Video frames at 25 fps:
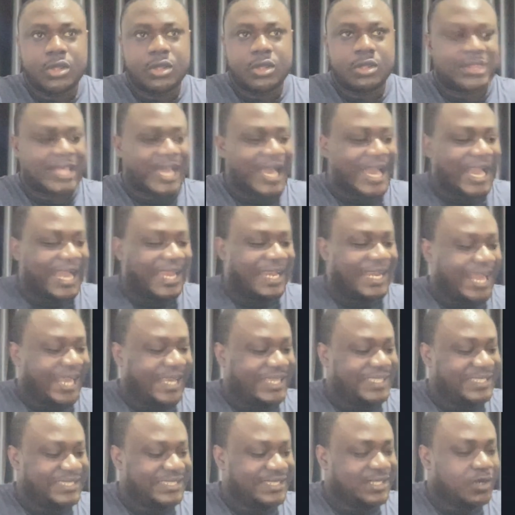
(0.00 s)
that
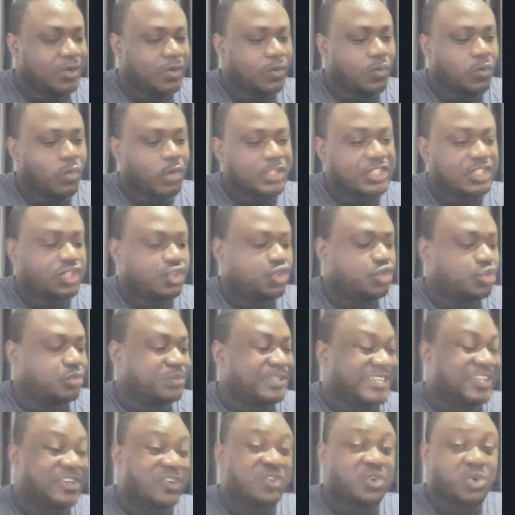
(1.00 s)
highlights what should
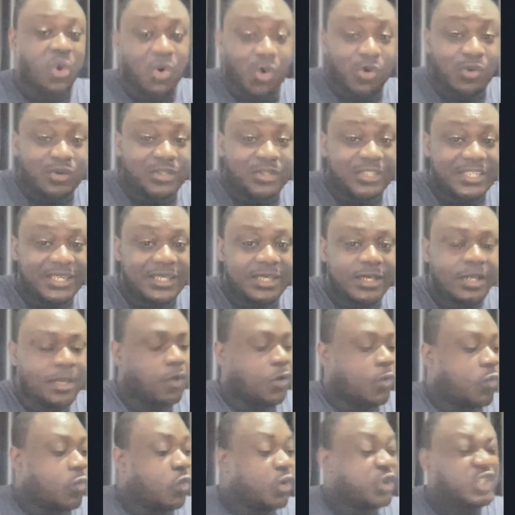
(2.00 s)
be crawled,
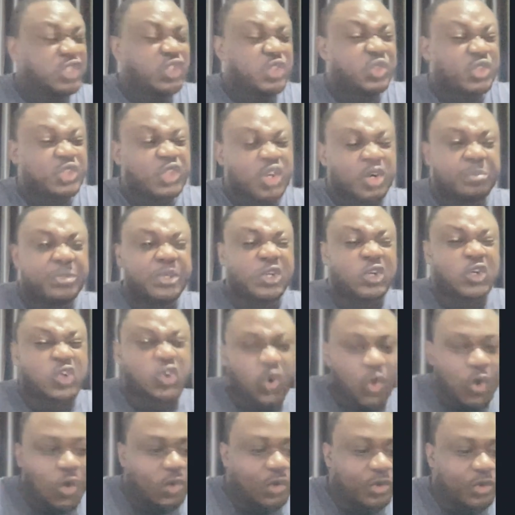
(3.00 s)
what should not be
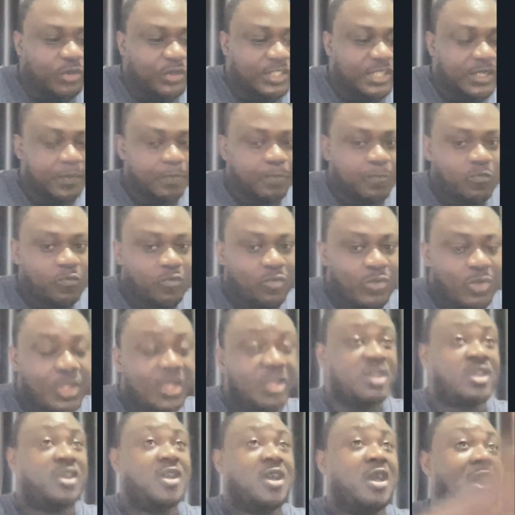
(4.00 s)
crawled.
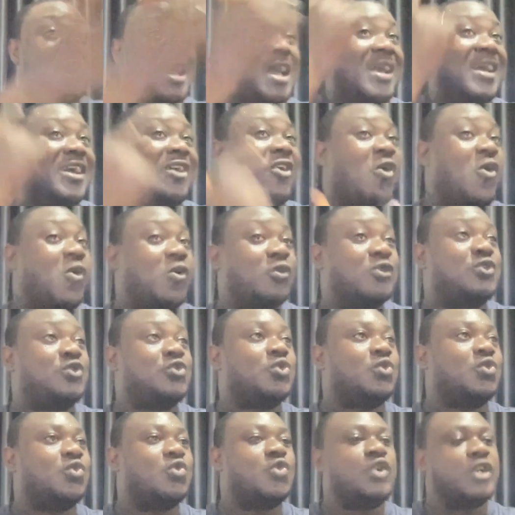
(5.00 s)

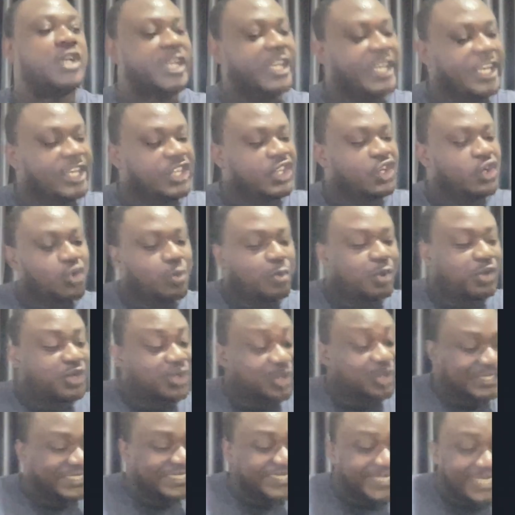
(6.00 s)
Also, in your
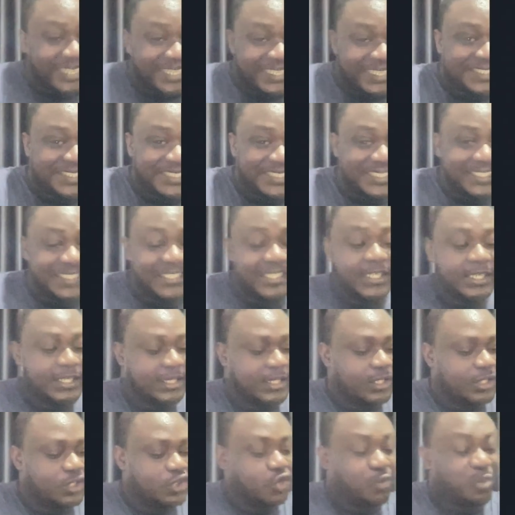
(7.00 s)
robot.txt,
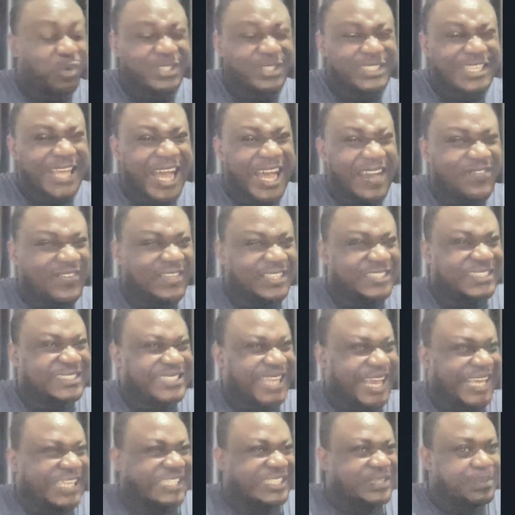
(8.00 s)
you must have a
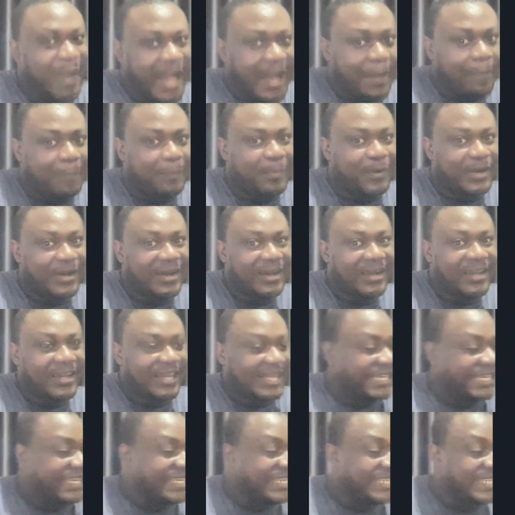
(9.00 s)
sitemap
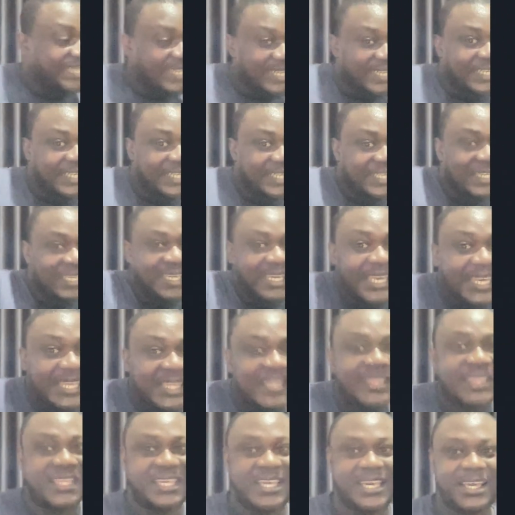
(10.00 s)
link
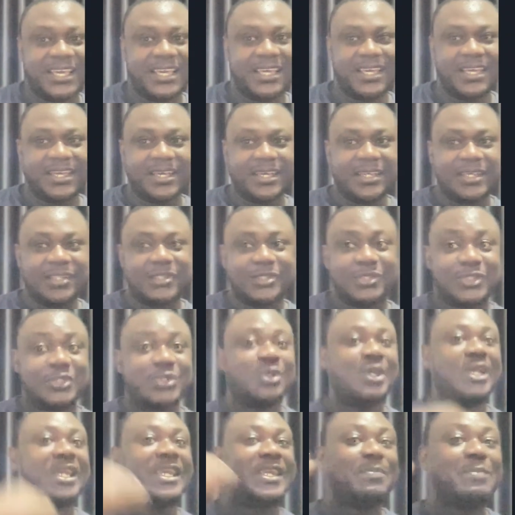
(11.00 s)
in there
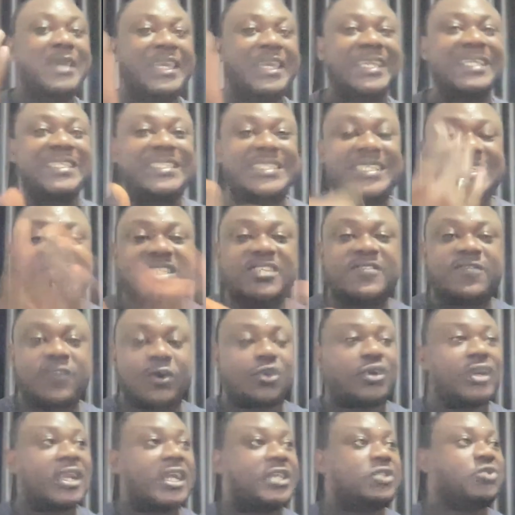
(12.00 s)
to make it easy for
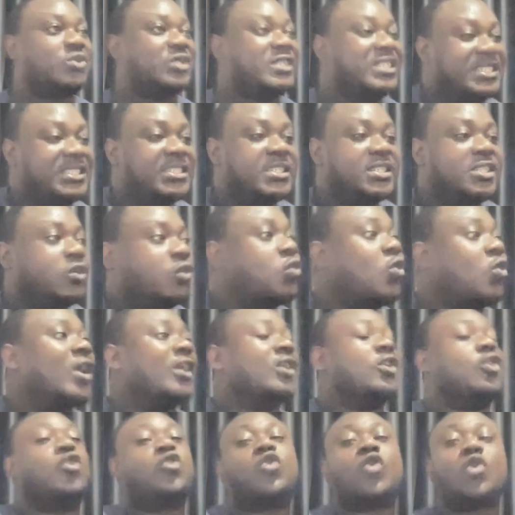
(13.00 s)
crawler to easily go
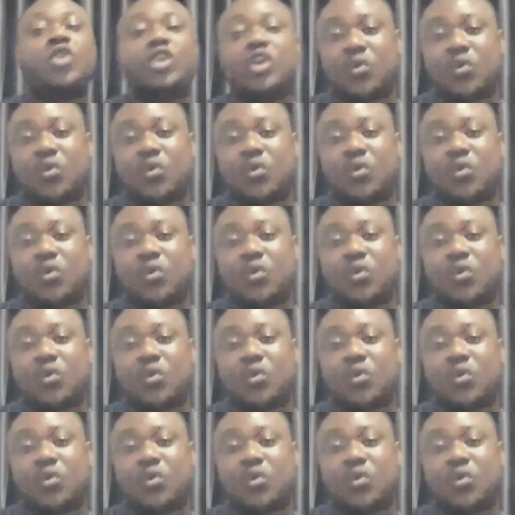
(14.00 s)
and crawl your